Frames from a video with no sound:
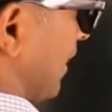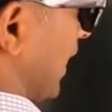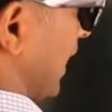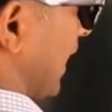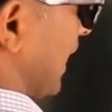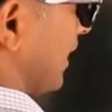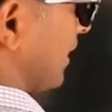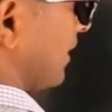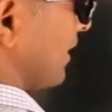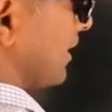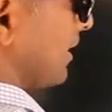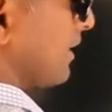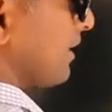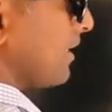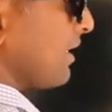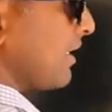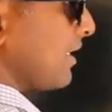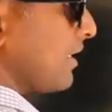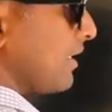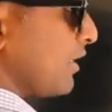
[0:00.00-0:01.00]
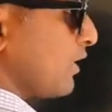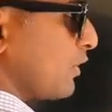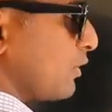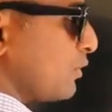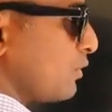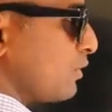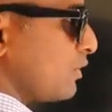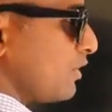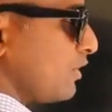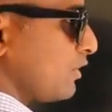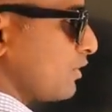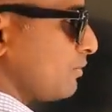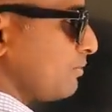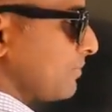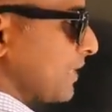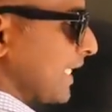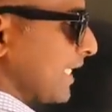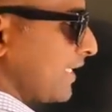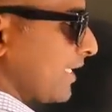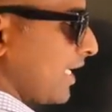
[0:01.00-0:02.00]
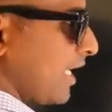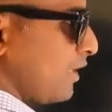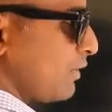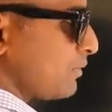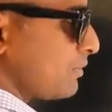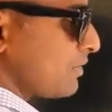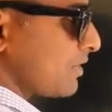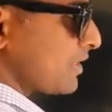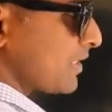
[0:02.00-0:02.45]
And the rule to bring down